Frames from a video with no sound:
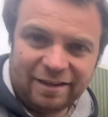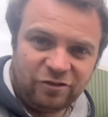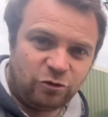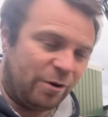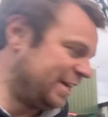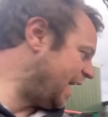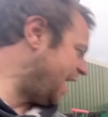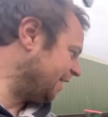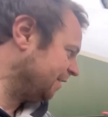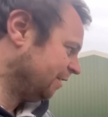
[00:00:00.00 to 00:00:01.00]
is
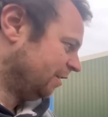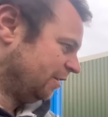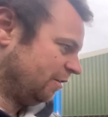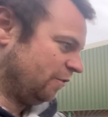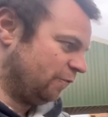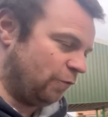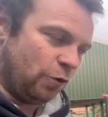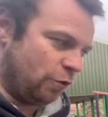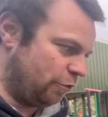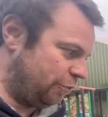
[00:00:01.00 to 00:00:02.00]
29
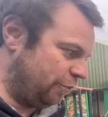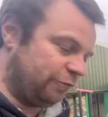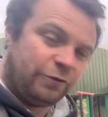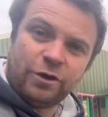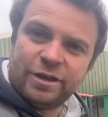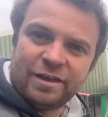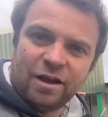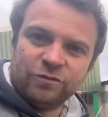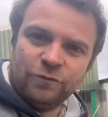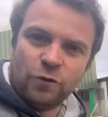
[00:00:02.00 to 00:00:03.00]
for
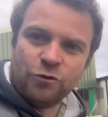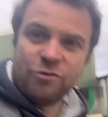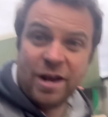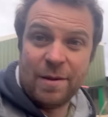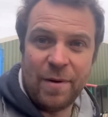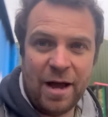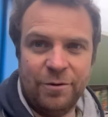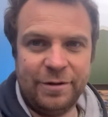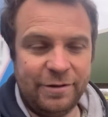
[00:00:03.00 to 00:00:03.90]
£30,408.